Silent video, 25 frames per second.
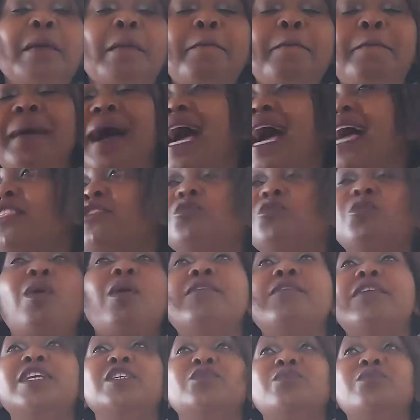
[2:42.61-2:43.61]
bath
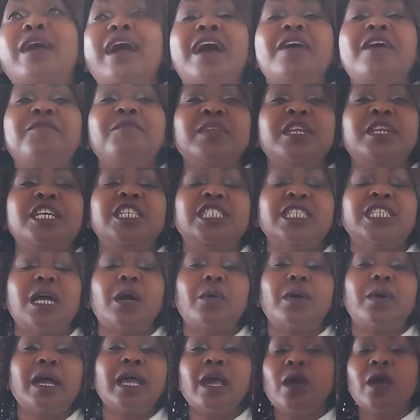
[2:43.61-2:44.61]
while we're having a
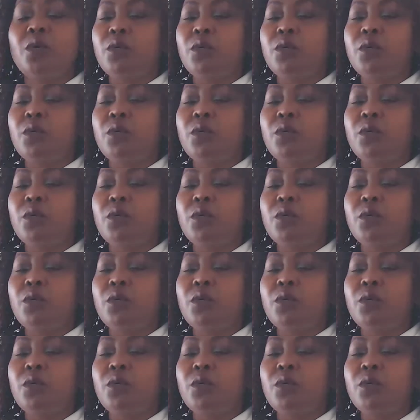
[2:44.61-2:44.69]
shower,